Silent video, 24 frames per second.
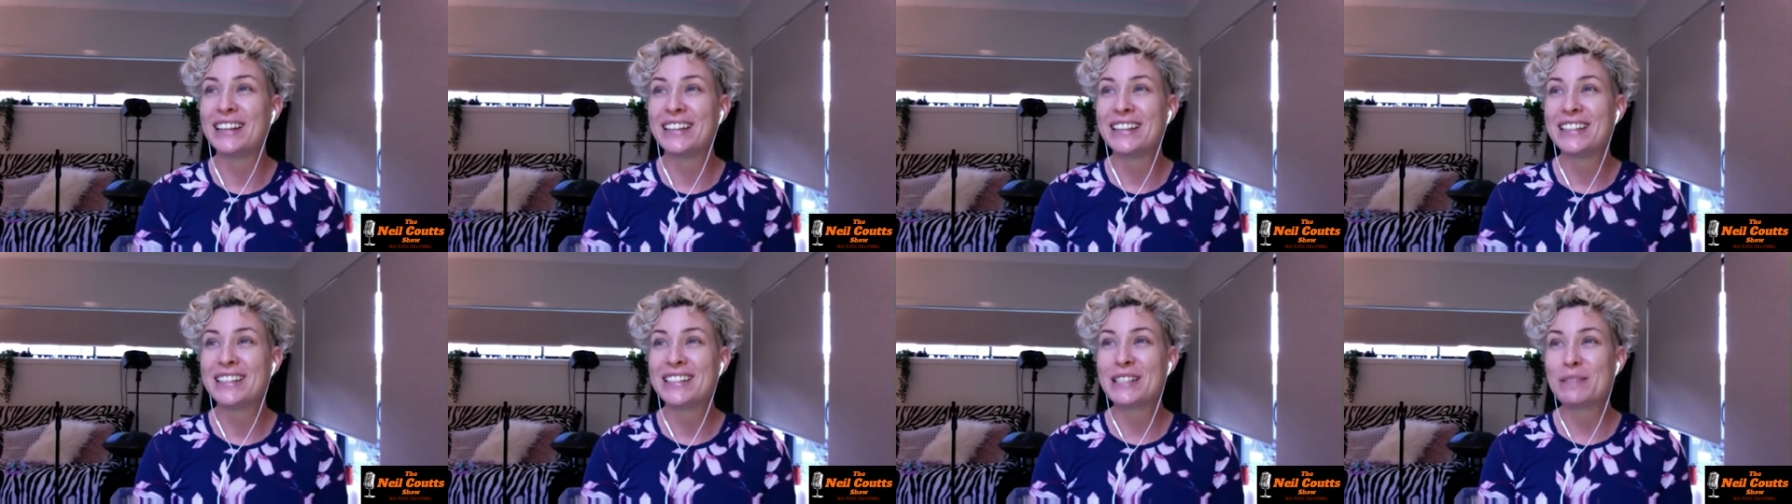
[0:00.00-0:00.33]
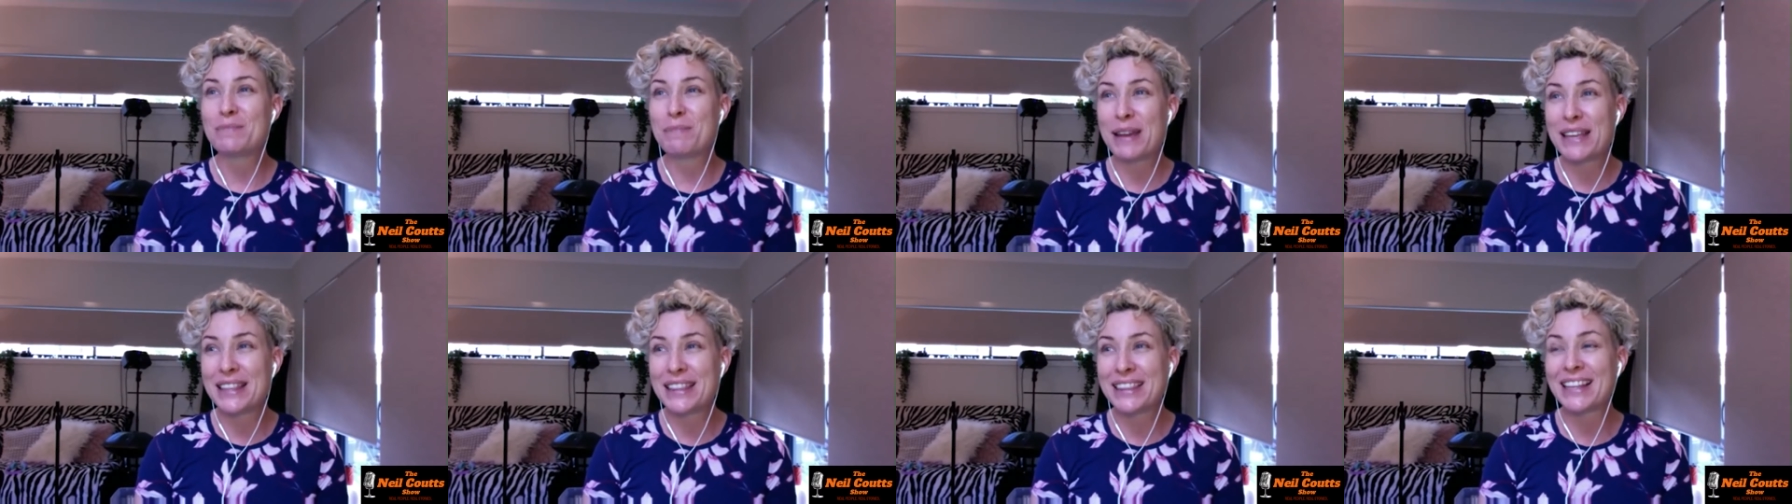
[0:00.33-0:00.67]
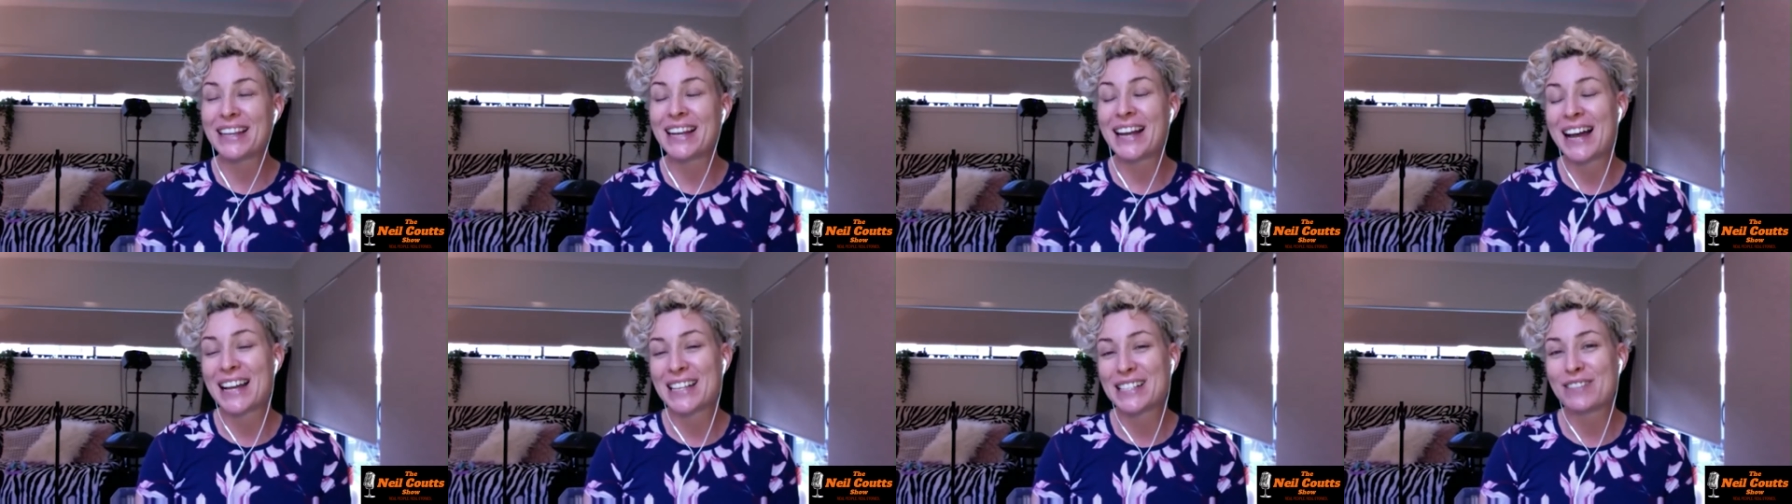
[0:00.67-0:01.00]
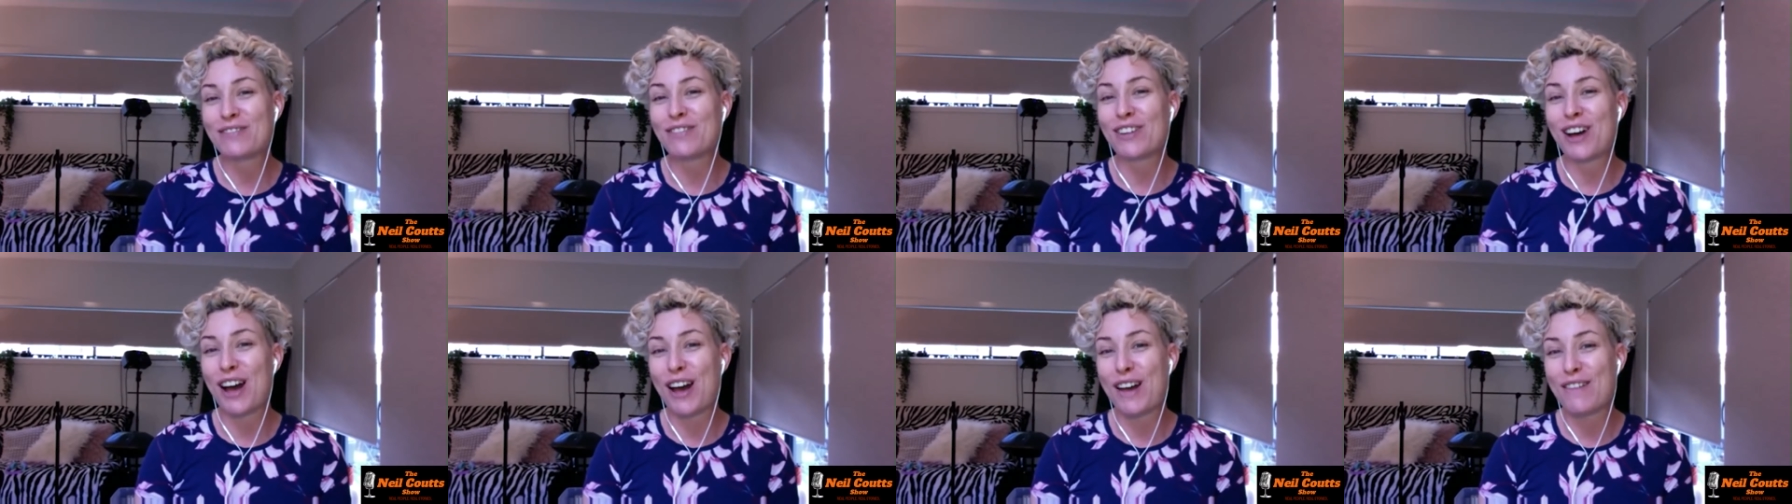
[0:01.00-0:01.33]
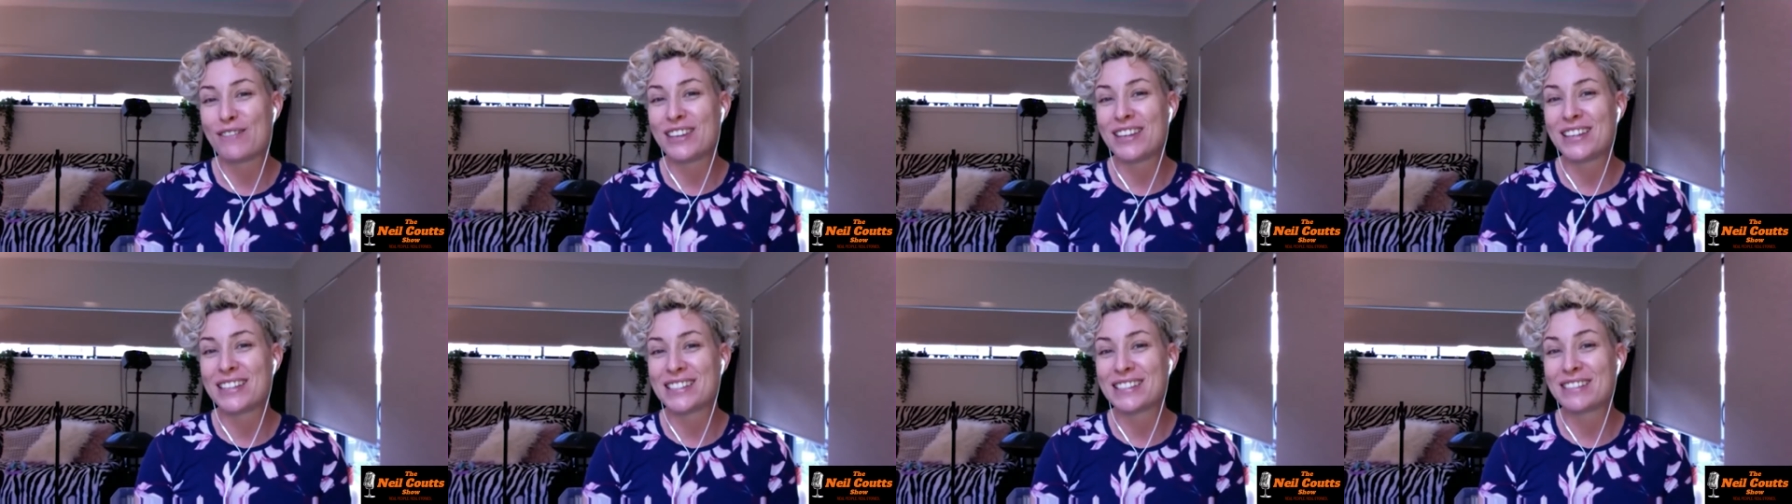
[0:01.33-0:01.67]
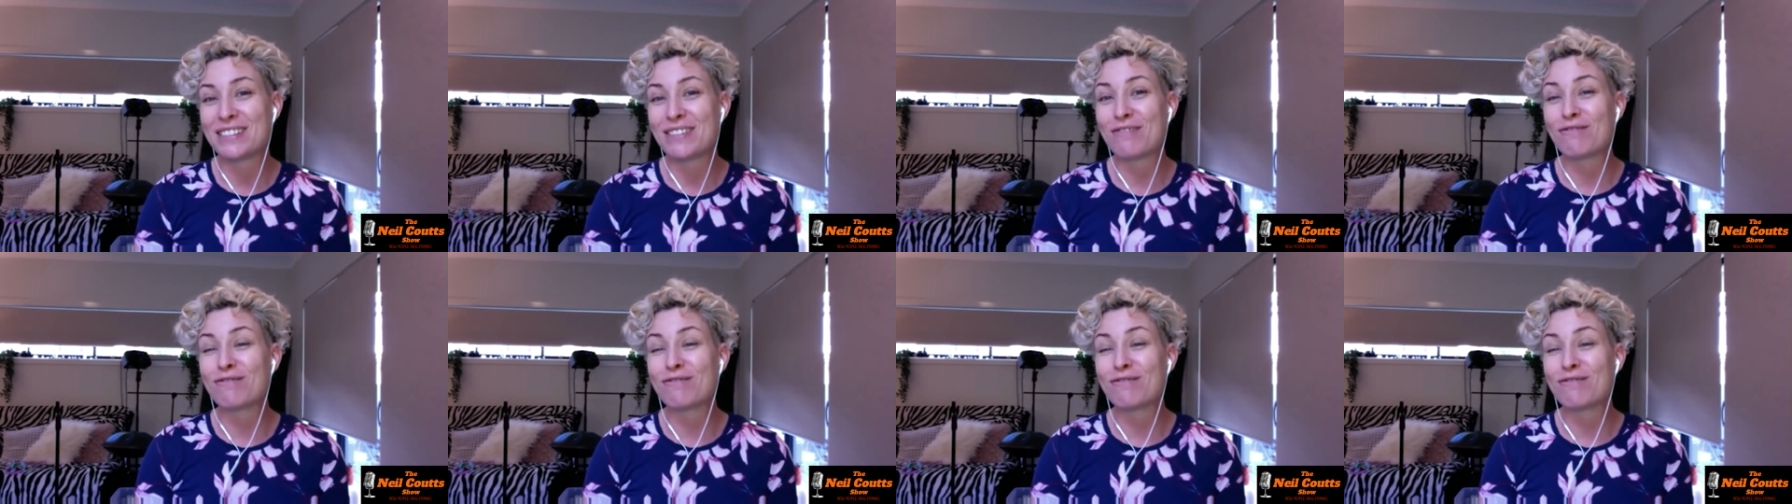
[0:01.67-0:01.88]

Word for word: spent the last five years